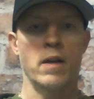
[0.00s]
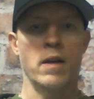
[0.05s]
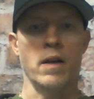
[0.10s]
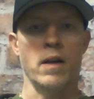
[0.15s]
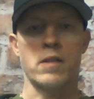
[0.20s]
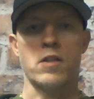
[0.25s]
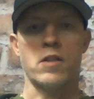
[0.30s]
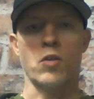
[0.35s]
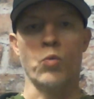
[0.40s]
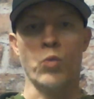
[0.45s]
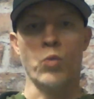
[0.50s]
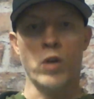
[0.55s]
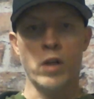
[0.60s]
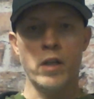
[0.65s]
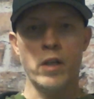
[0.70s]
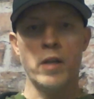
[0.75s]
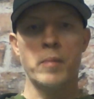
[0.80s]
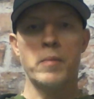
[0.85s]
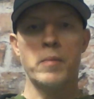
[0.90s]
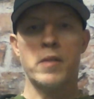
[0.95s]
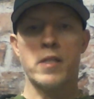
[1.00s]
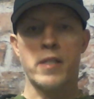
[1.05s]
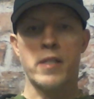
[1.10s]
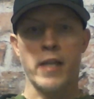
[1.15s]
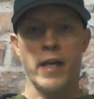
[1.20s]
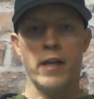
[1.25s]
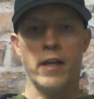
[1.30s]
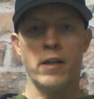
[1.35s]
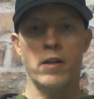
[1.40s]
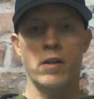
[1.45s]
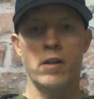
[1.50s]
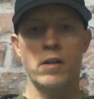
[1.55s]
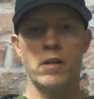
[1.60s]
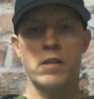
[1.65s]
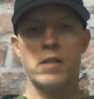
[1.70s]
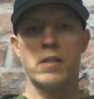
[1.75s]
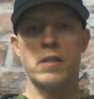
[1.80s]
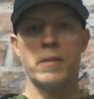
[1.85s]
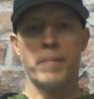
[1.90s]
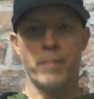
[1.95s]
So William
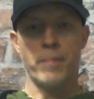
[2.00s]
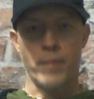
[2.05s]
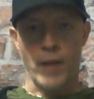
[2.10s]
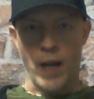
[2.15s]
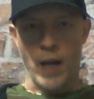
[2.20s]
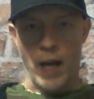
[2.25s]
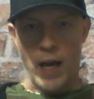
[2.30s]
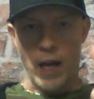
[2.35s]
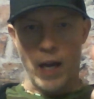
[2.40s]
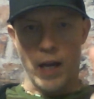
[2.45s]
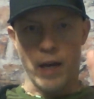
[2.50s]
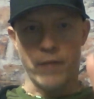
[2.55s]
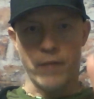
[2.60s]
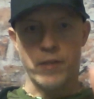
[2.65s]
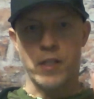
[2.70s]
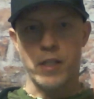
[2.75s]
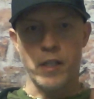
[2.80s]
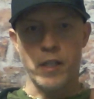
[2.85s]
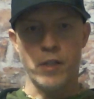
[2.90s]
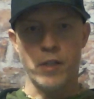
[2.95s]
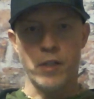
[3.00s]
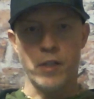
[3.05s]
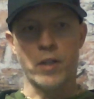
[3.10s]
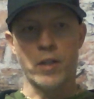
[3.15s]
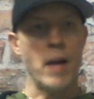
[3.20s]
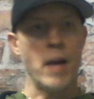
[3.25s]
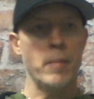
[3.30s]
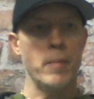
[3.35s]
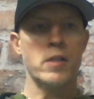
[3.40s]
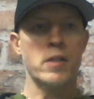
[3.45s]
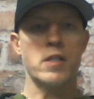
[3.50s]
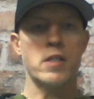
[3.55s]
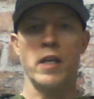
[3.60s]
Sanders, I have seen your comments.